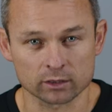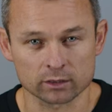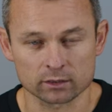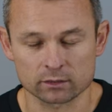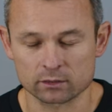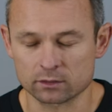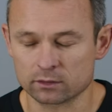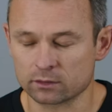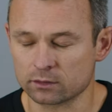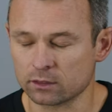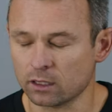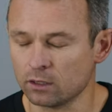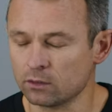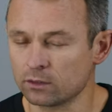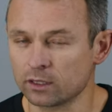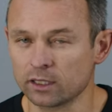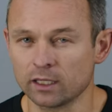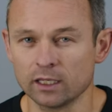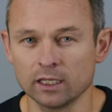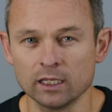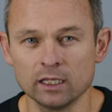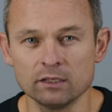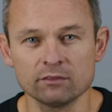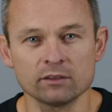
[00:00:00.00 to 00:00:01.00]
and don't
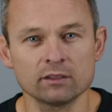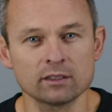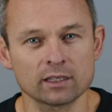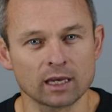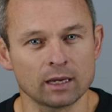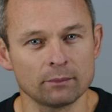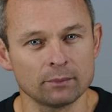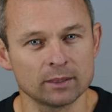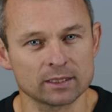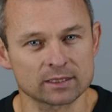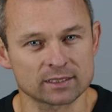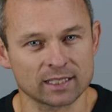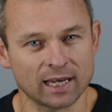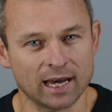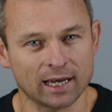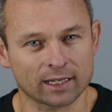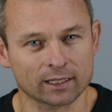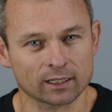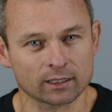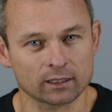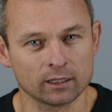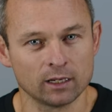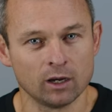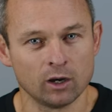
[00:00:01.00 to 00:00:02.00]
even get me
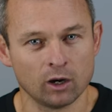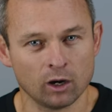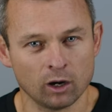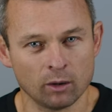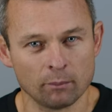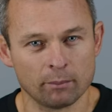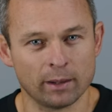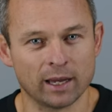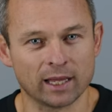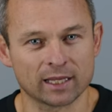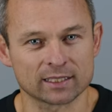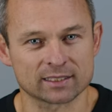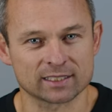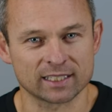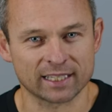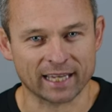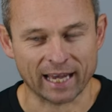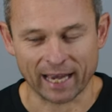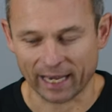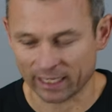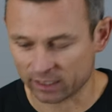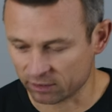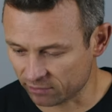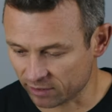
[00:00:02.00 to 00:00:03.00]
started on balancing
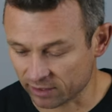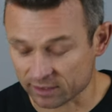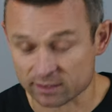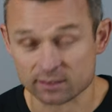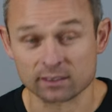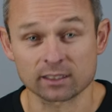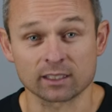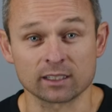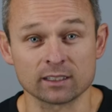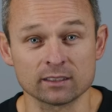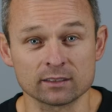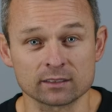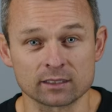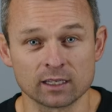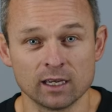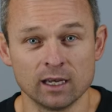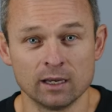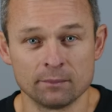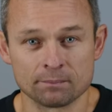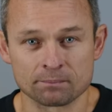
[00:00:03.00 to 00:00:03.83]
8 of these things.